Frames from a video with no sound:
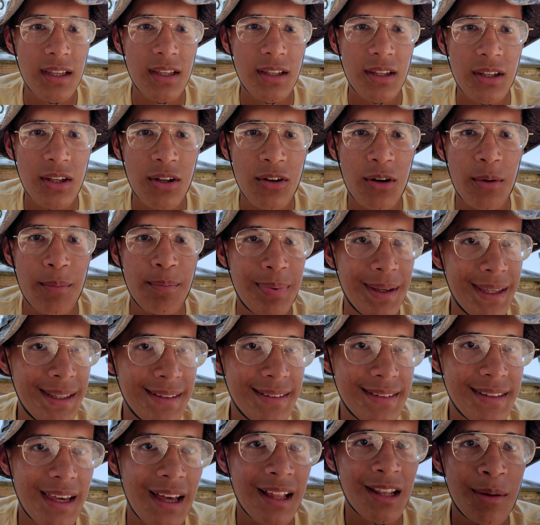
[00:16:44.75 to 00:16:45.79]
you're a
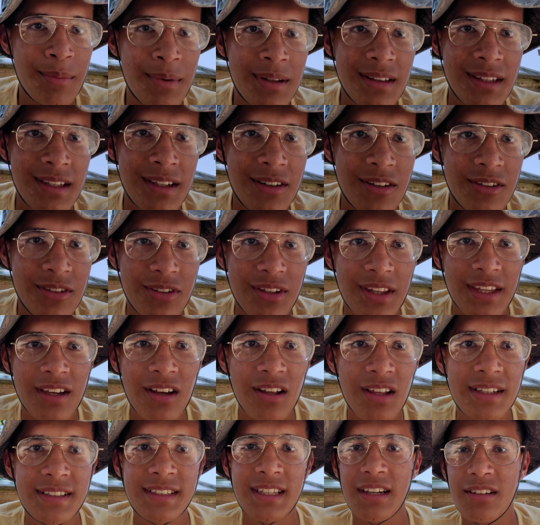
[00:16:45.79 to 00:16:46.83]
beast element leader. So they call
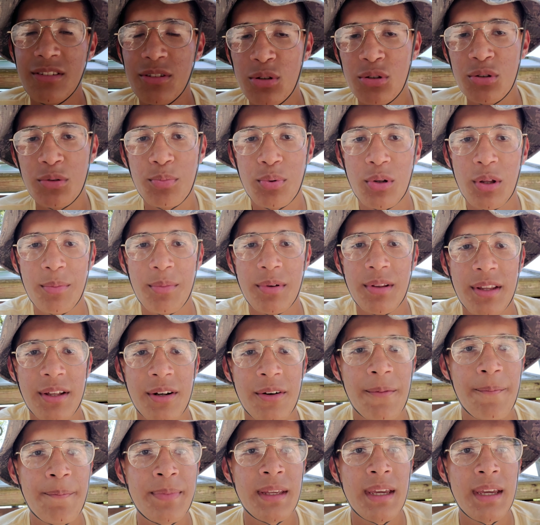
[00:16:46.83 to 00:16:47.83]
it tactical deployment leader.